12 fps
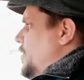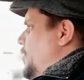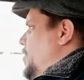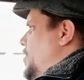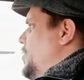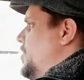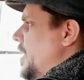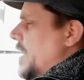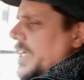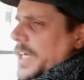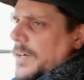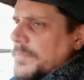you can say
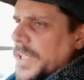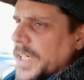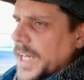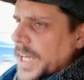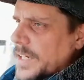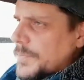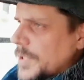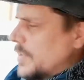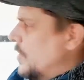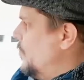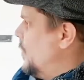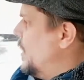the company name but
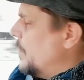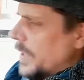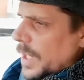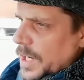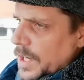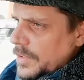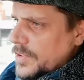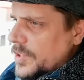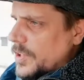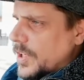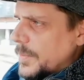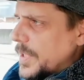not where we are. Do you
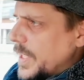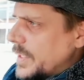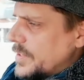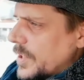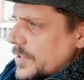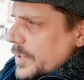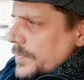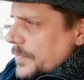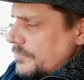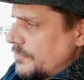know what I mean? So I thought,